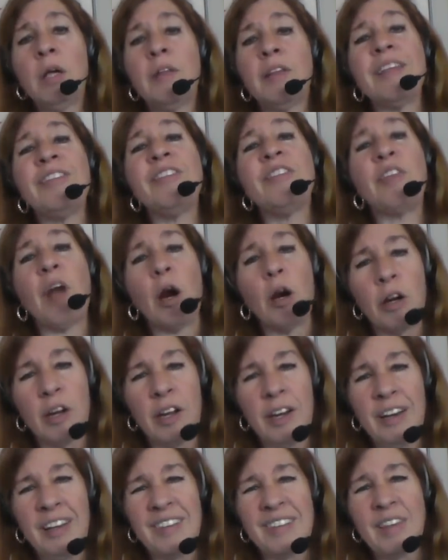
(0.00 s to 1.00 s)
the
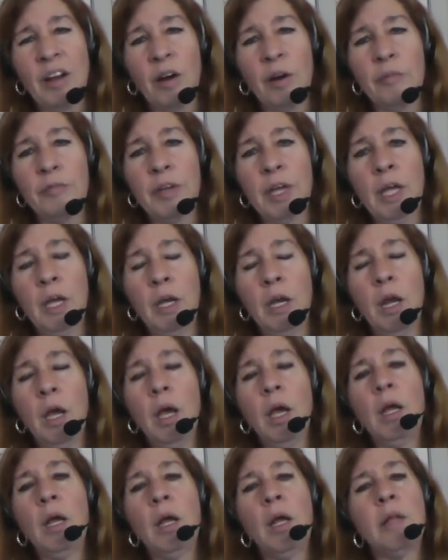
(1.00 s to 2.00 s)
darkness of it,
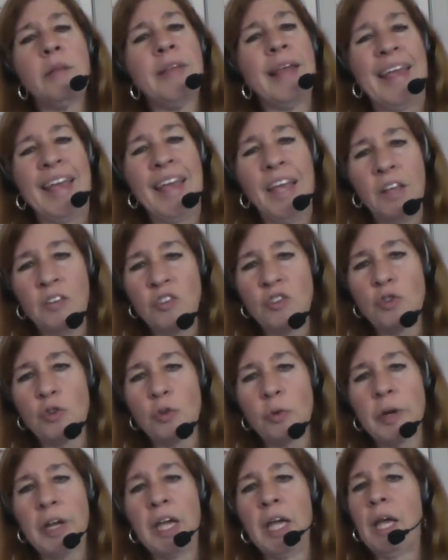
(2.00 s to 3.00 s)
the
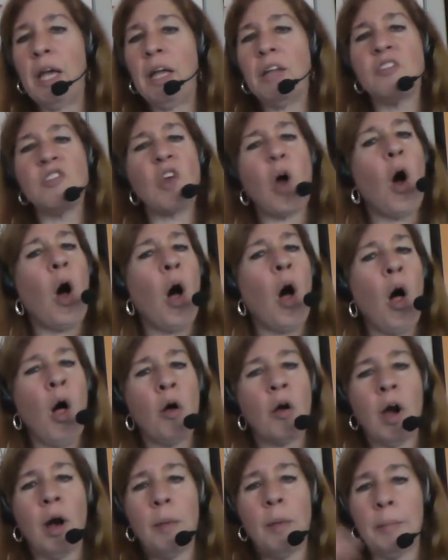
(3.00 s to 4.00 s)
history. It's all
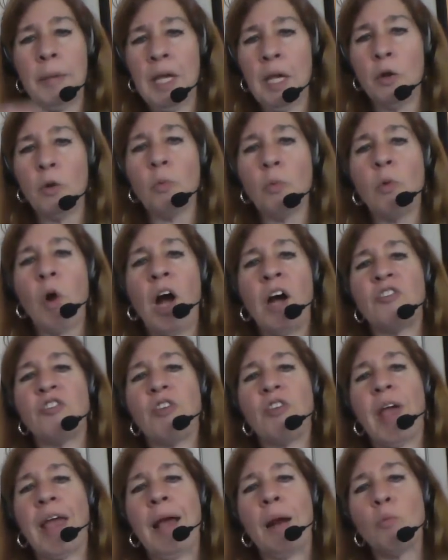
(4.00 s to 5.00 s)
coming in a
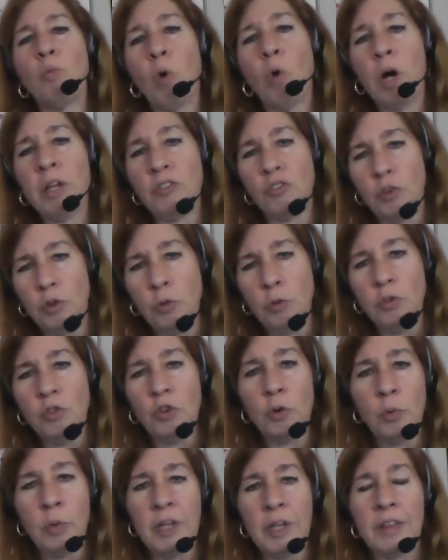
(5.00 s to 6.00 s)
rush, and what do you
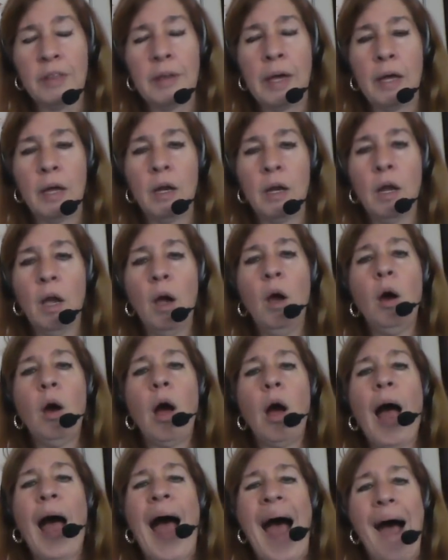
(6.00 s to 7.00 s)
do with it?
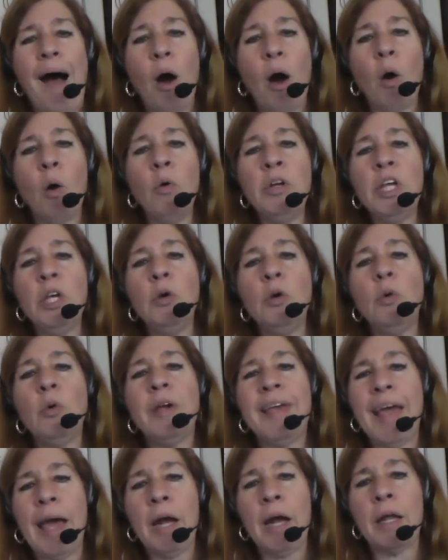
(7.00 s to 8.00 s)
how do you
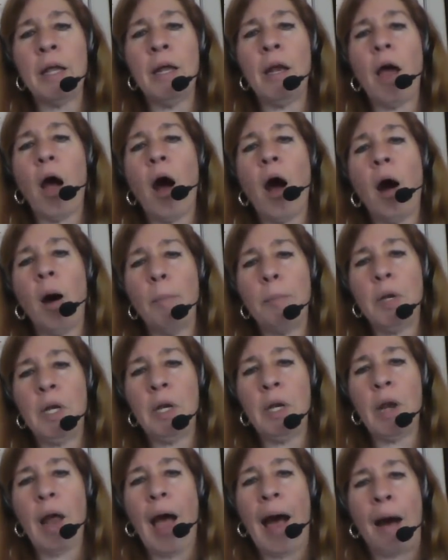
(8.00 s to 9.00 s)
get it up
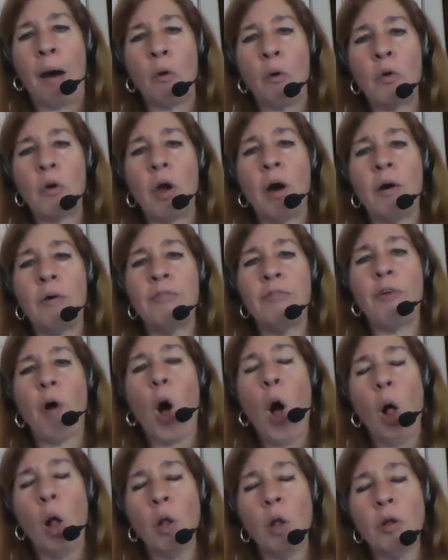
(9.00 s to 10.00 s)
and out of
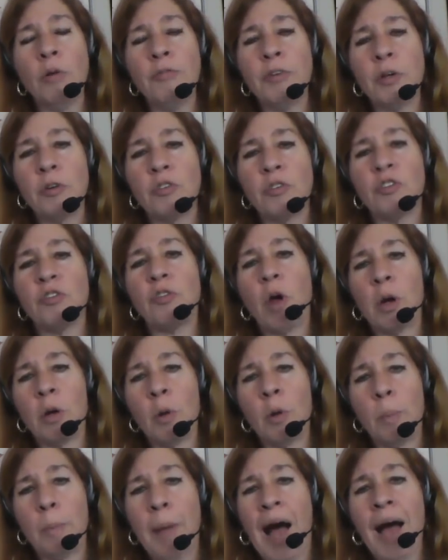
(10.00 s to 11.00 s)
all of your
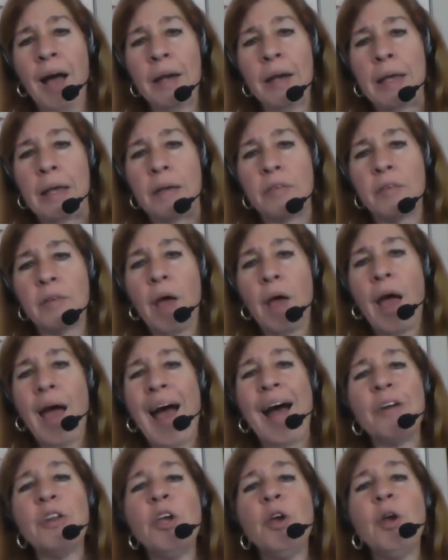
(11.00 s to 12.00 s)
subtle bodies?
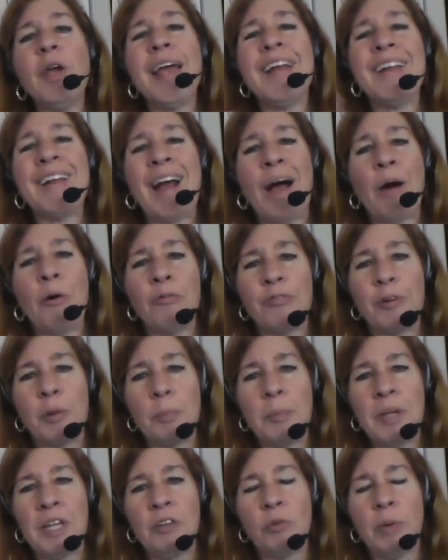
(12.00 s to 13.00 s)
How do you get it out
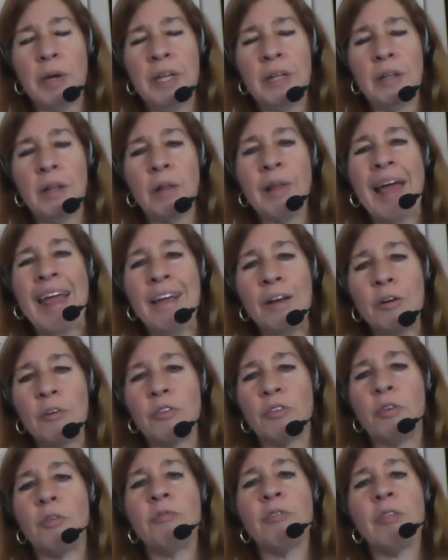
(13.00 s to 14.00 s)
from between the
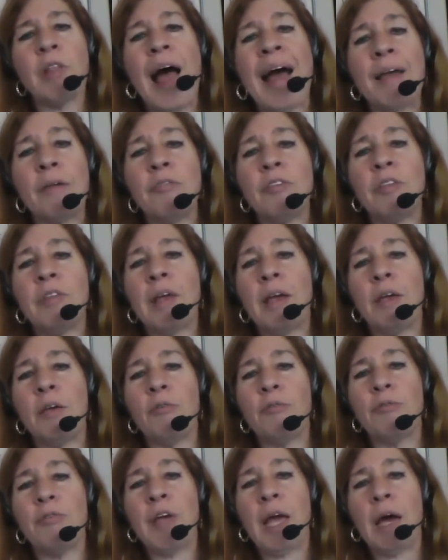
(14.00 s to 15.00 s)
layers of lives that
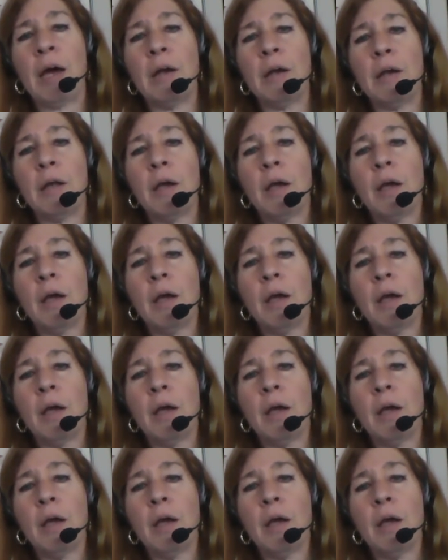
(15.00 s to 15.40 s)
you've had?